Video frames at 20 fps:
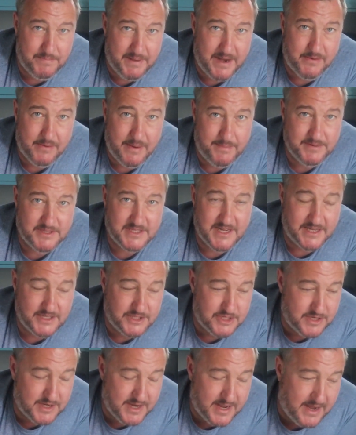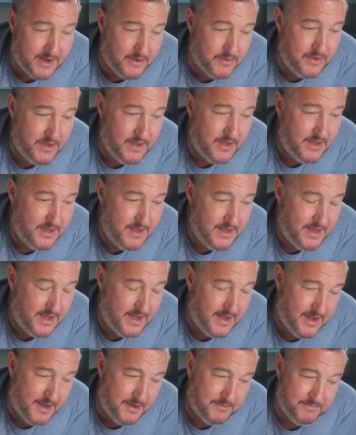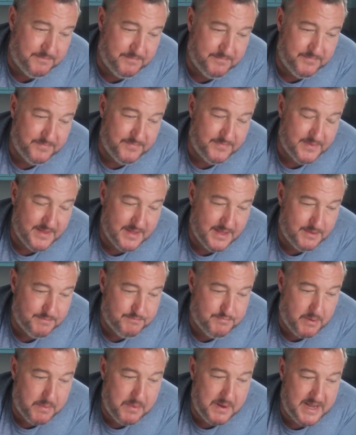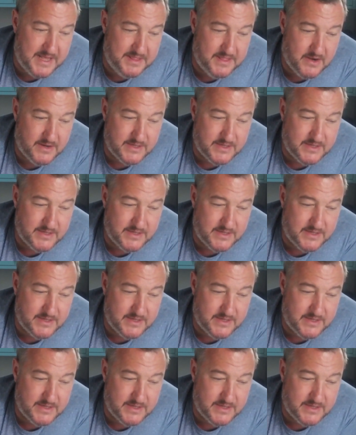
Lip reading: better reputation now probably in the